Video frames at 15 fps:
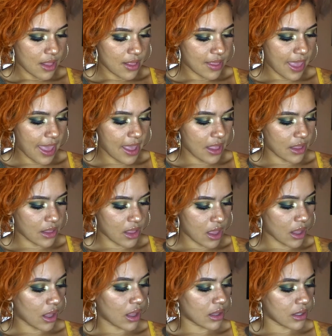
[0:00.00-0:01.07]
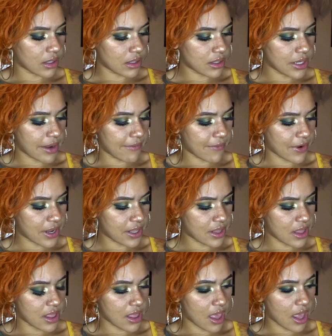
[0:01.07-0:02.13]
They look a little
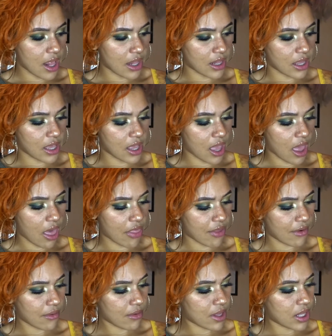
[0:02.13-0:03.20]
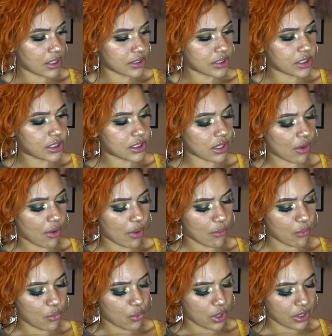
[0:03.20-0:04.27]
different than the other ones, so
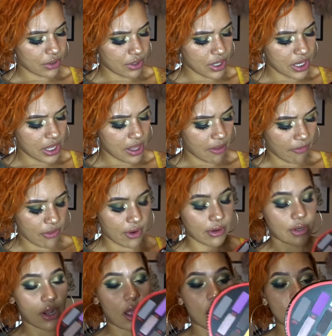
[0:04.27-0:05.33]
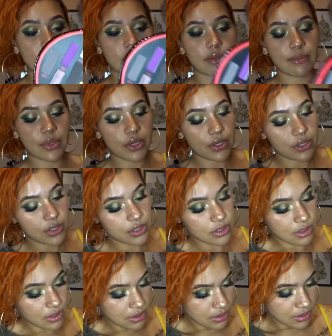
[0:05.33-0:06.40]
I'm wondering if they're not shimmers.
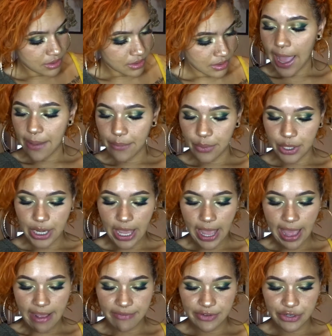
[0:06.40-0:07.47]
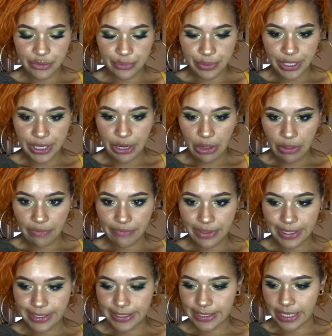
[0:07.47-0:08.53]
I would have to read all of
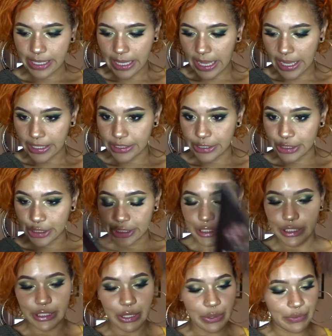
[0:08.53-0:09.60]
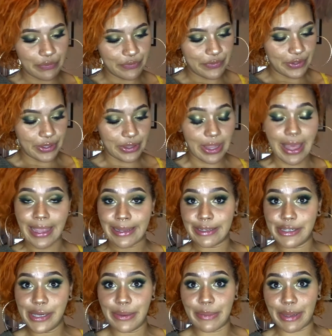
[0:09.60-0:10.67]
this, and I just don't feel like
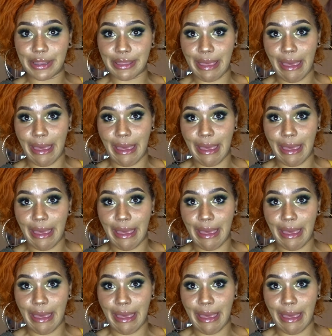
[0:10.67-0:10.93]
doing